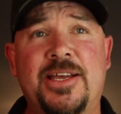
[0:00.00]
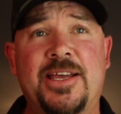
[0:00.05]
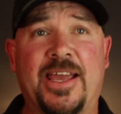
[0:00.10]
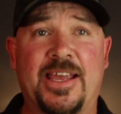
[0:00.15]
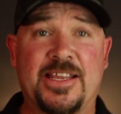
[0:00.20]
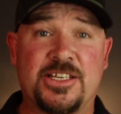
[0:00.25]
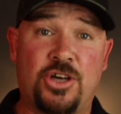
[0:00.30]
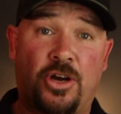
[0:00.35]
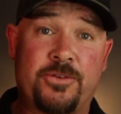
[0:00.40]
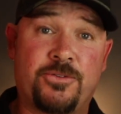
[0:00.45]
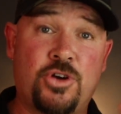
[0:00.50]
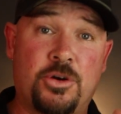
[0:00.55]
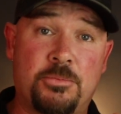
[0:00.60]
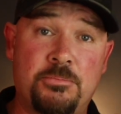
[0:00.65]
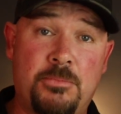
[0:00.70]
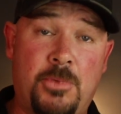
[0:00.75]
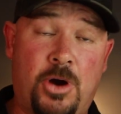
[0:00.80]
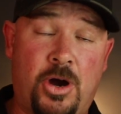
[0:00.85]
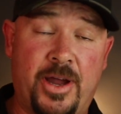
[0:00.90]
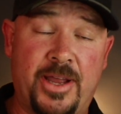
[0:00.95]
is I've got
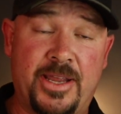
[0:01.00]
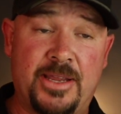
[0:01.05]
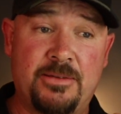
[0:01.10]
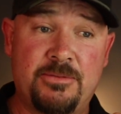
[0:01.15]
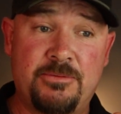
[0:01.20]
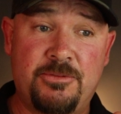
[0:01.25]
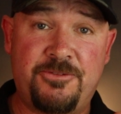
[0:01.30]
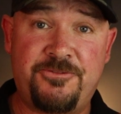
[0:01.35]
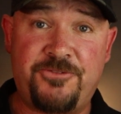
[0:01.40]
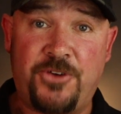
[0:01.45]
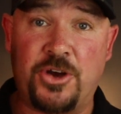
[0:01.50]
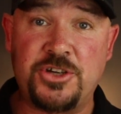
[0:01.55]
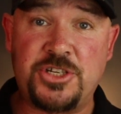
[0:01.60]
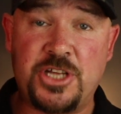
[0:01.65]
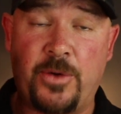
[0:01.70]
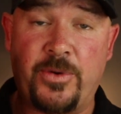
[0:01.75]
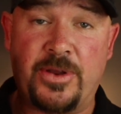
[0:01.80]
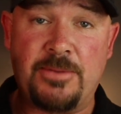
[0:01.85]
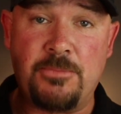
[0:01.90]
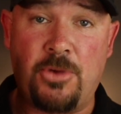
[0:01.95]
my
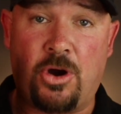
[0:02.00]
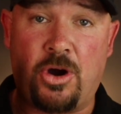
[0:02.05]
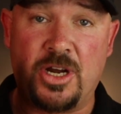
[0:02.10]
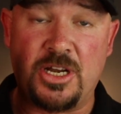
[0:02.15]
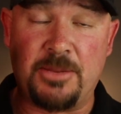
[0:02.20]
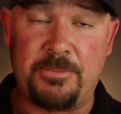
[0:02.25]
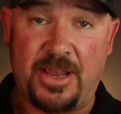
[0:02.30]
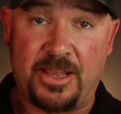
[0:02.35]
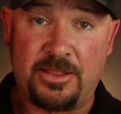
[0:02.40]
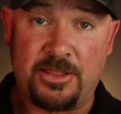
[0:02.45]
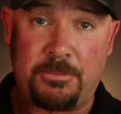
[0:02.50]
photo in mind about